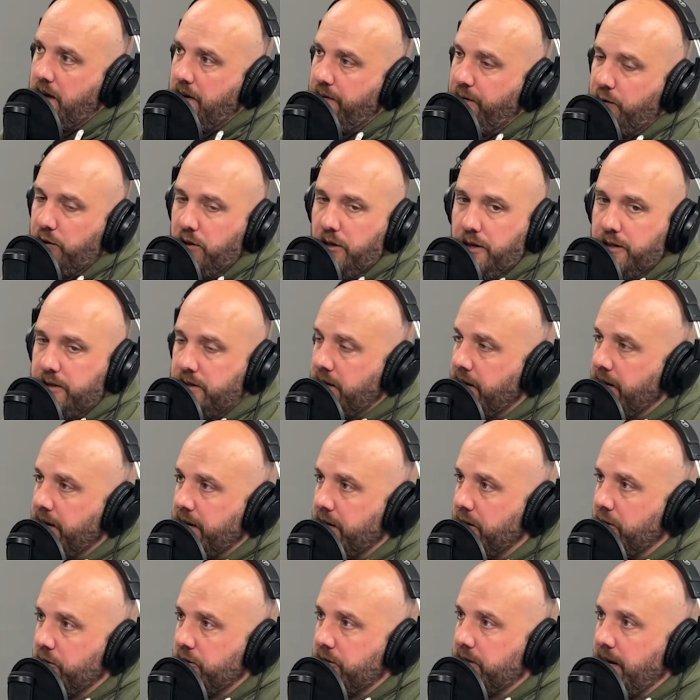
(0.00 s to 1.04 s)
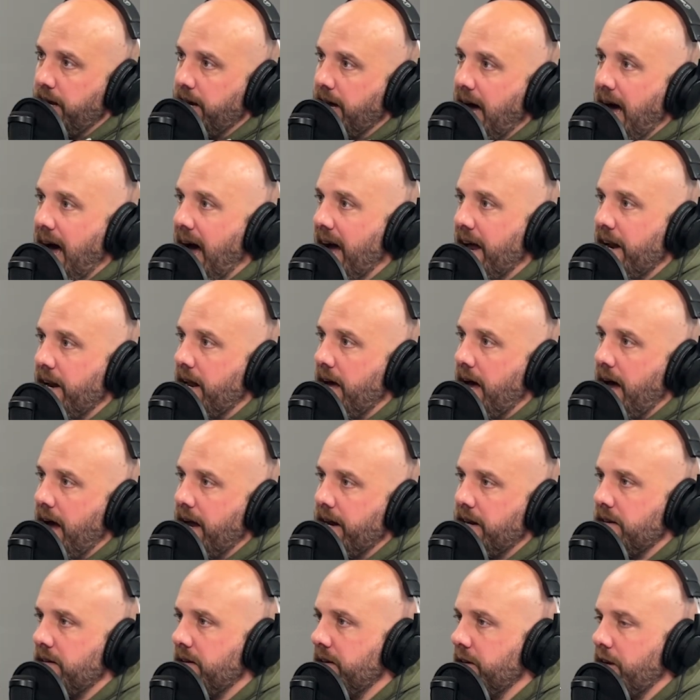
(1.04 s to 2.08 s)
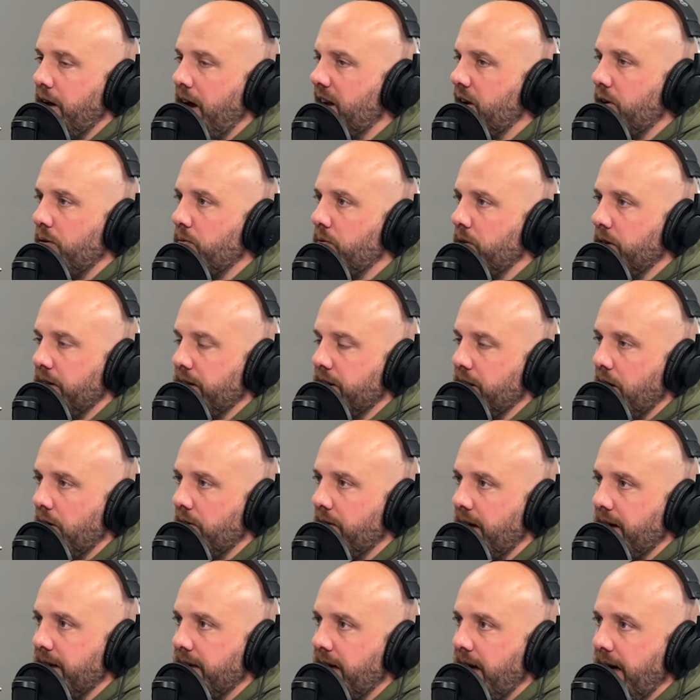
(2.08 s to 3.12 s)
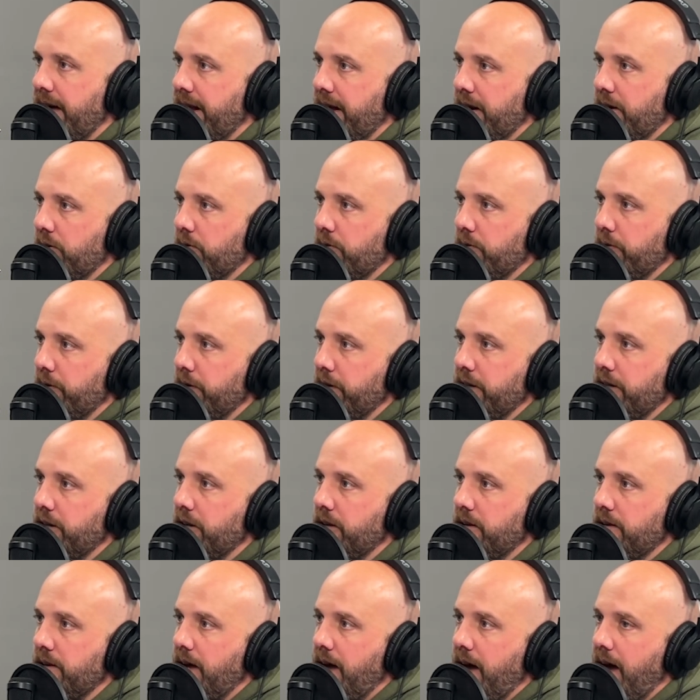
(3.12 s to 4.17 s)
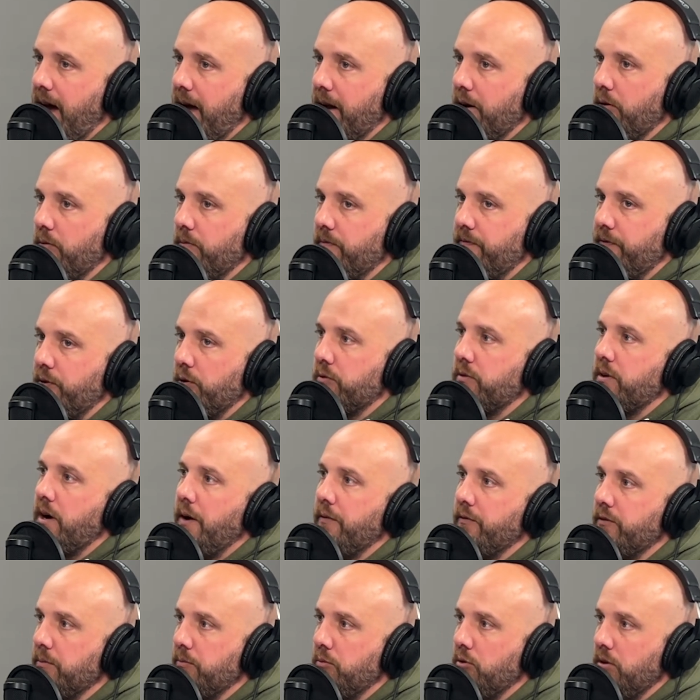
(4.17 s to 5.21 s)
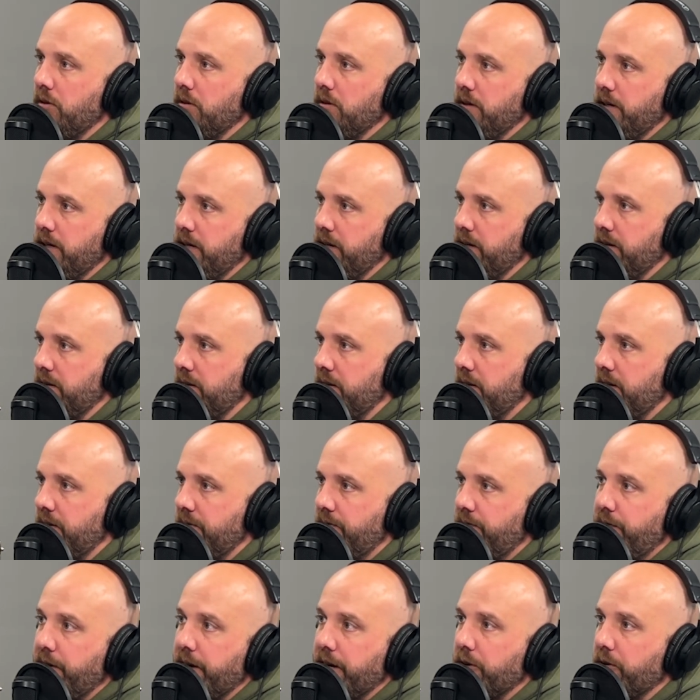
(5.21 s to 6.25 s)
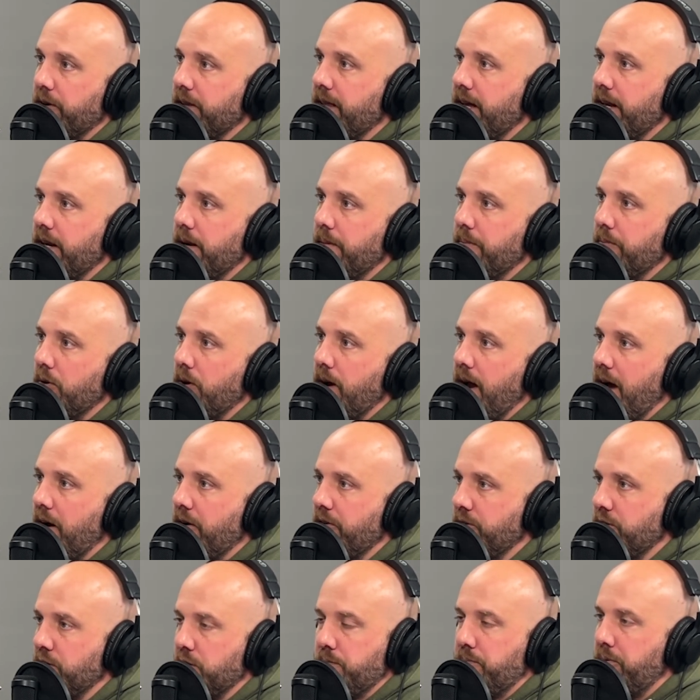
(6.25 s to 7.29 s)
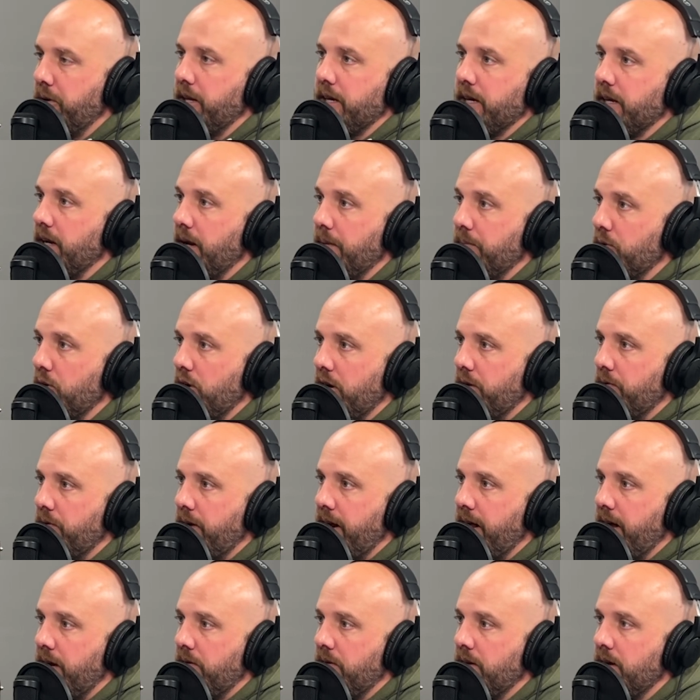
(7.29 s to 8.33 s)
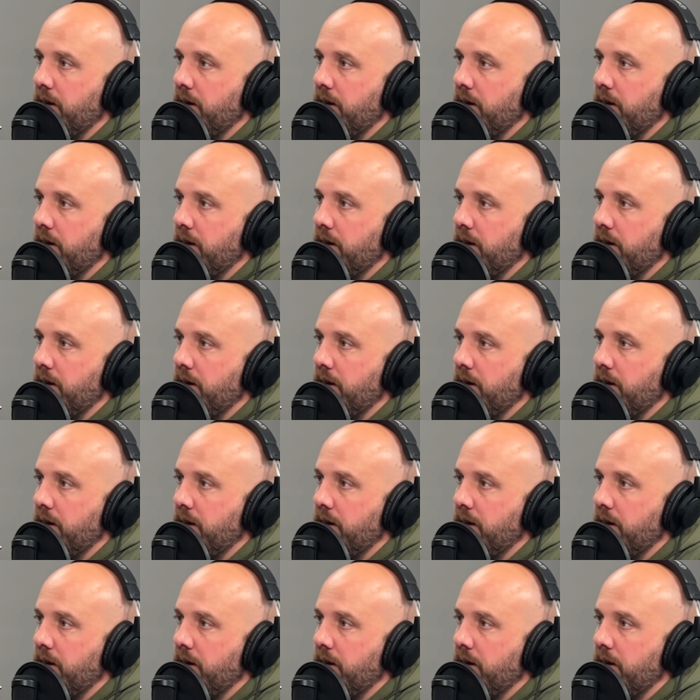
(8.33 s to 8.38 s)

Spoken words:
If you're listening and you're saying, I don't really know that yet. I don't feel comfortable in figuring that number out and just putting a number on it right now.